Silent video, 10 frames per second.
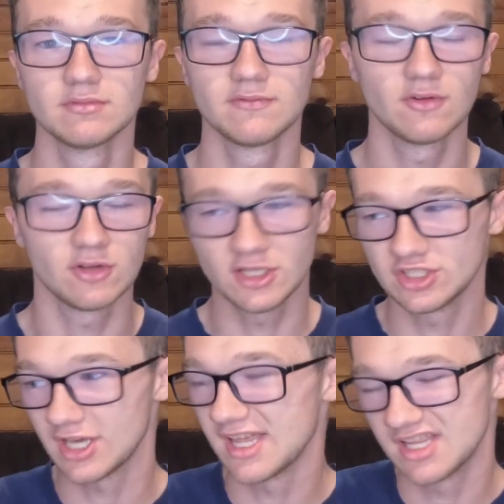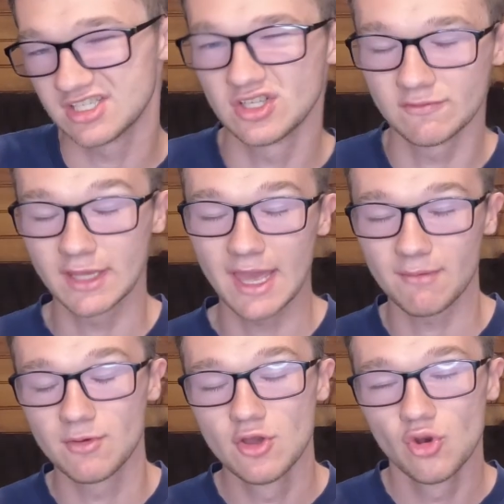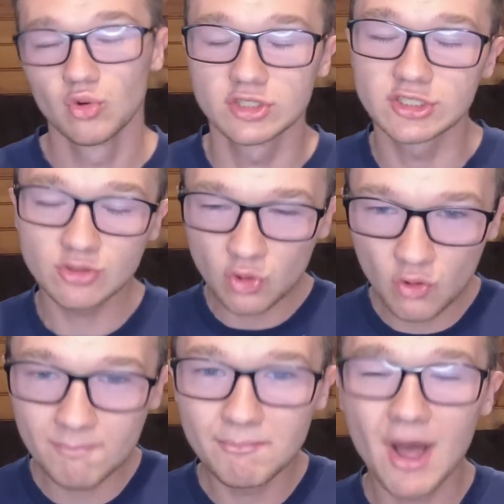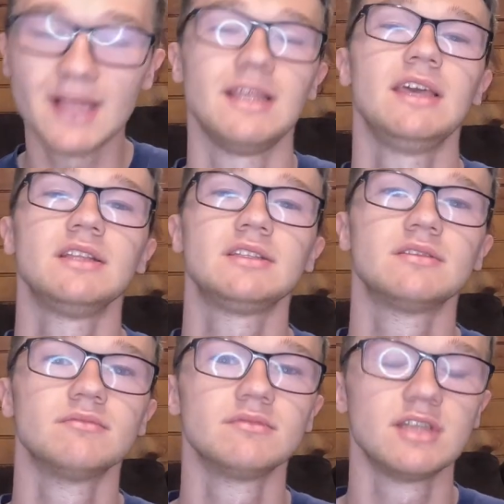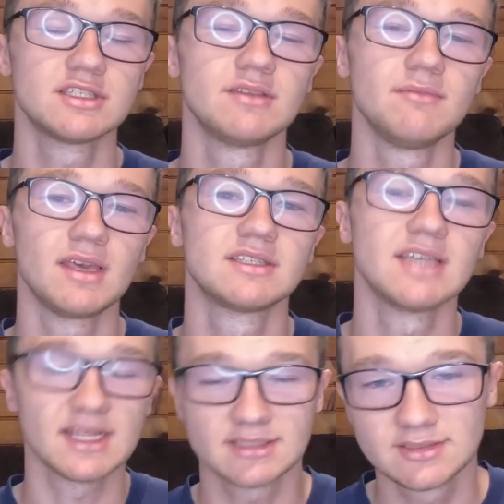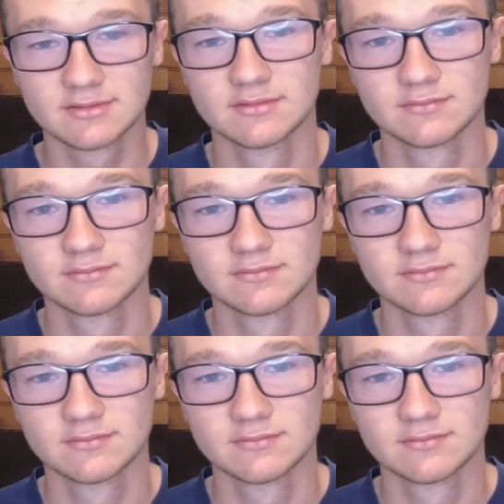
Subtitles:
for each edition of the game, which is cool, but it doesn't make sense.